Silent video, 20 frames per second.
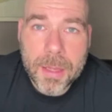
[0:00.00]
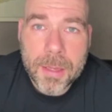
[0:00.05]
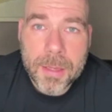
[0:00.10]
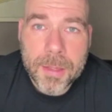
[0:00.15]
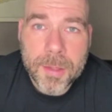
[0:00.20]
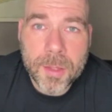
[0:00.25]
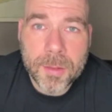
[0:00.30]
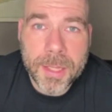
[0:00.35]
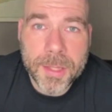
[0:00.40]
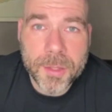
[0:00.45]

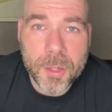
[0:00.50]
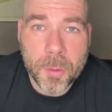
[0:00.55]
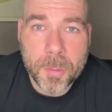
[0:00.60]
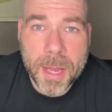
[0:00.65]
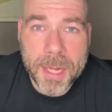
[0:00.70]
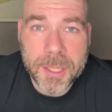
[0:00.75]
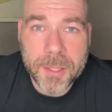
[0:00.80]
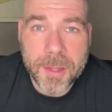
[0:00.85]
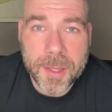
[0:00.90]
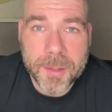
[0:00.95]
So let's go
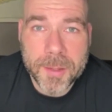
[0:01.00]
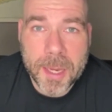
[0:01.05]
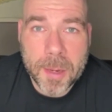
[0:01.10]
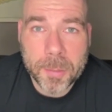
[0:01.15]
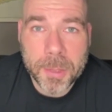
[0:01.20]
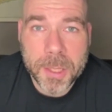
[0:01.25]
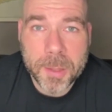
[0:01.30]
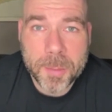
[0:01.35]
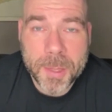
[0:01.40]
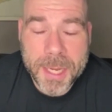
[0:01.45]
back to the
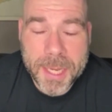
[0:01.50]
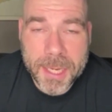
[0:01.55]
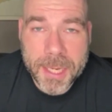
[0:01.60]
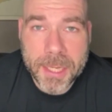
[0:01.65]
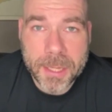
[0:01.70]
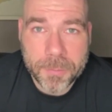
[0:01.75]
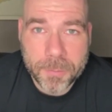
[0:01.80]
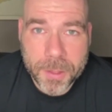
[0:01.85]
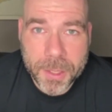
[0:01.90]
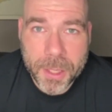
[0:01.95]
example at the
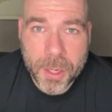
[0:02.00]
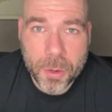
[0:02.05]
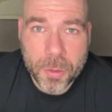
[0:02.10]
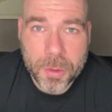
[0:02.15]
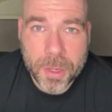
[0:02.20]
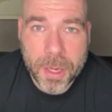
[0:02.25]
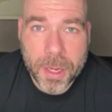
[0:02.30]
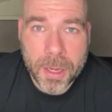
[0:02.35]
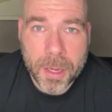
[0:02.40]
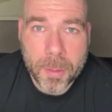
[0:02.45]
beginning of the
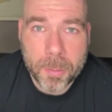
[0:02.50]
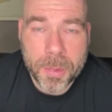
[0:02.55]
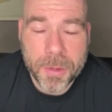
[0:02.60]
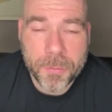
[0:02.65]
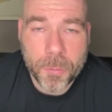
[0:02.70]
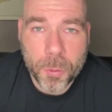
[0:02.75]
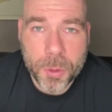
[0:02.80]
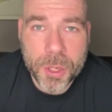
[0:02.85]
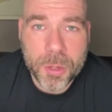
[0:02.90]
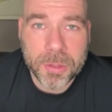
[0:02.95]
video.
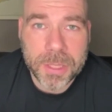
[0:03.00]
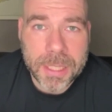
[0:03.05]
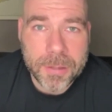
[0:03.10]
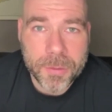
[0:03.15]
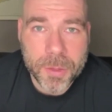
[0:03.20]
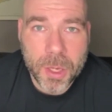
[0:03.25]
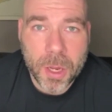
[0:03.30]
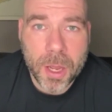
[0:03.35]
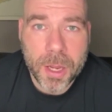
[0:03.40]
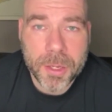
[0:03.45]
Before you
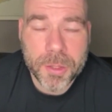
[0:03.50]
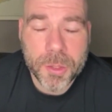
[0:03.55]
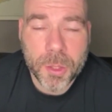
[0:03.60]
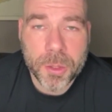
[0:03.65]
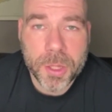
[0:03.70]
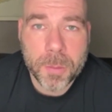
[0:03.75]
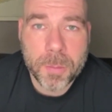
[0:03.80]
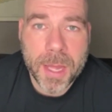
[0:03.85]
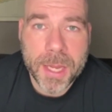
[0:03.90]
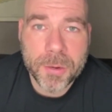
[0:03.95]
leave dock,
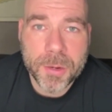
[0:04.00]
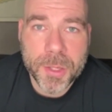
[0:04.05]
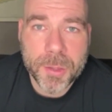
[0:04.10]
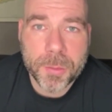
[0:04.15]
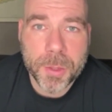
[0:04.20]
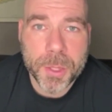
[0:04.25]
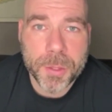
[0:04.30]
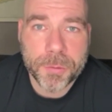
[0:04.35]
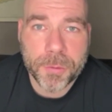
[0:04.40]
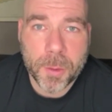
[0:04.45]
turn the battery
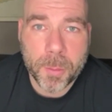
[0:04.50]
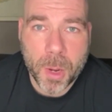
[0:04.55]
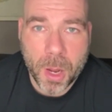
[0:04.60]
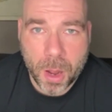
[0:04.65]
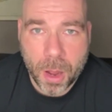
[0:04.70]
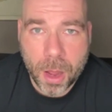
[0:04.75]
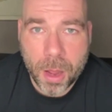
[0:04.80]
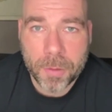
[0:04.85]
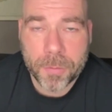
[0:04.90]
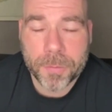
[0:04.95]
switch from
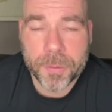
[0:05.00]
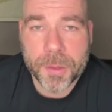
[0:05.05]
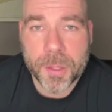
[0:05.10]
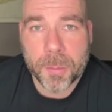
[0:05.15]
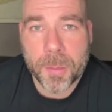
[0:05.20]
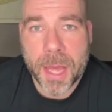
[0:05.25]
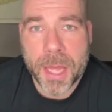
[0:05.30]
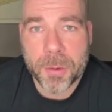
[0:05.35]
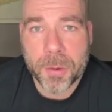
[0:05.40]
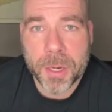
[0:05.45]
off
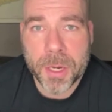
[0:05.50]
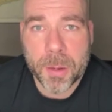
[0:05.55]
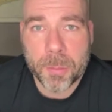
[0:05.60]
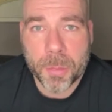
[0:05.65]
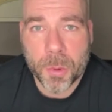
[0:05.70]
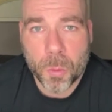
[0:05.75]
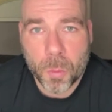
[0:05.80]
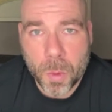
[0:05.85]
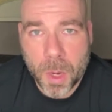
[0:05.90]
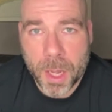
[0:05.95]
to battery
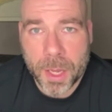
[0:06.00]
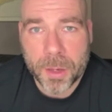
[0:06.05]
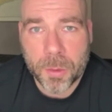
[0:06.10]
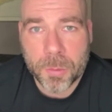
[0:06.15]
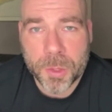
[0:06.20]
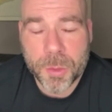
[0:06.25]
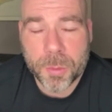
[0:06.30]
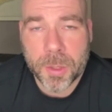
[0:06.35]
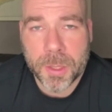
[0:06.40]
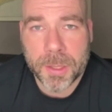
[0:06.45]
number
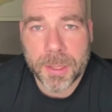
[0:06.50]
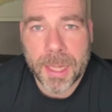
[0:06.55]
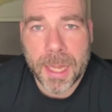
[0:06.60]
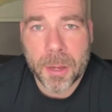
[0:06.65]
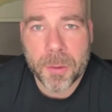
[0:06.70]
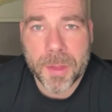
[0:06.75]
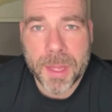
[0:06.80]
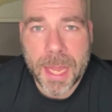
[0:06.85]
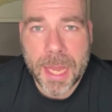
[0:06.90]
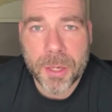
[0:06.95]
1, which will
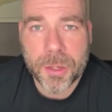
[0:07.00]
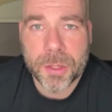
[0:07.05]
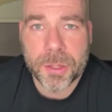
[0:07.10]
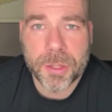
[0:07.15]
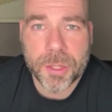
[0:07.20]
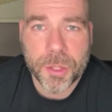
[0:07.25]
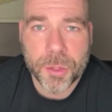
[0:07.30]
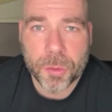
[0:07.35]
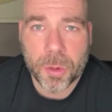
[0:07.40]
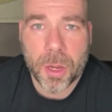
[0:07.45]
allow the
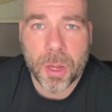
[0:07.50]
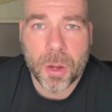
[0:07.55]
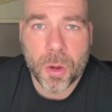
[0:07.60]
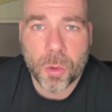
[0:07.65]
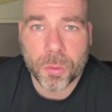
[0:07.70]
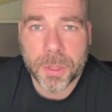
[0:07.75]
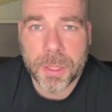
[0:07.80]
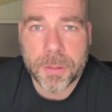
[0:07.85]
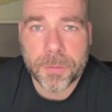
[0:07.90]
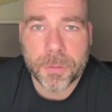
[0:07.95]
engine to draw
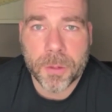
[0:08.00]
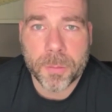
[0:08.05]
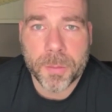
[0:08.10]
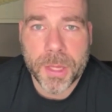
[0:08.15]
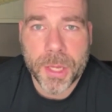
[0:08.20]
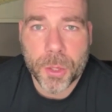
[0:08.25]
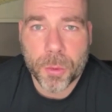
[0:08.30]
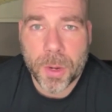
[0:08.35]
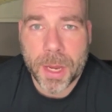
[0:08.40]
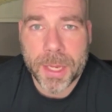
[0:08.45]
only from
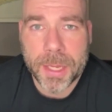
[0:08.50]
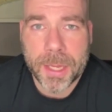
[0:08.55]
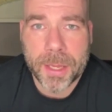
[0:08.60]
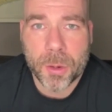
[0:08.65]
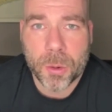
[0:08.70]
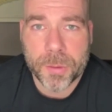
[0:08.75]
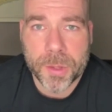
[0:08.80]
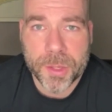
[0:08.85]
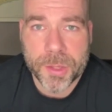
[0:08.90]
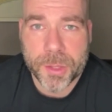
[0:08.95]
the
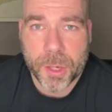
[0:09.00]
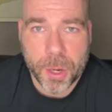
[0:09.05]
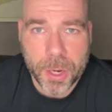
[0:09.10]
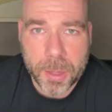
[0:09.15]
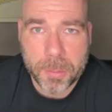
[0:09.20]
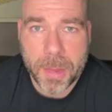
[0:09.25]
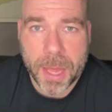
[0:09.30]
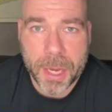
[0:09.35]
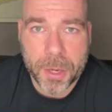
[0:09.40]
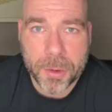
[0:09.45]
cranking or the
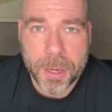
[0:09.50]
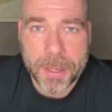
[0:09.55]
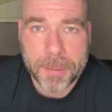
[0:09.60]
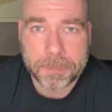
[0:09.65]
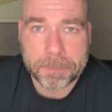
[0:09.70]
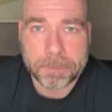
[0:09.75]
starting battery.